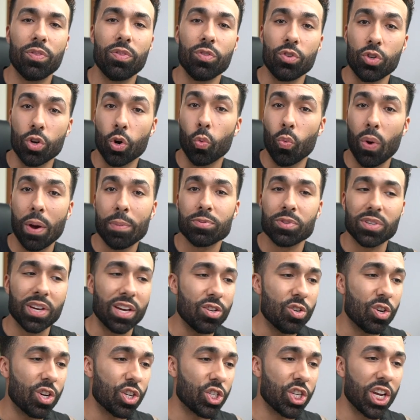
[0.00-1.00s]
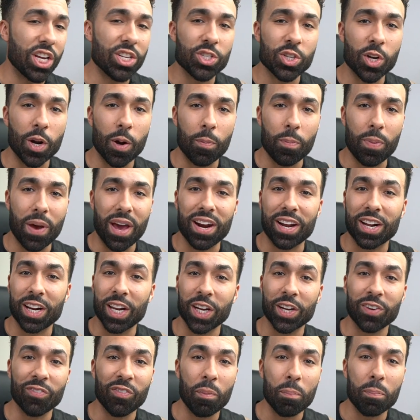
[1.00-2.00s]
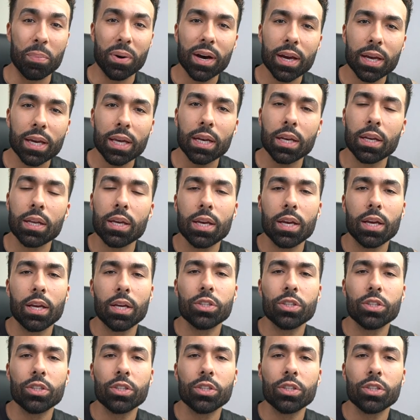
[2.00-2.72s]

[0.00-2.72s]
your website. You could change it up at a click of a button.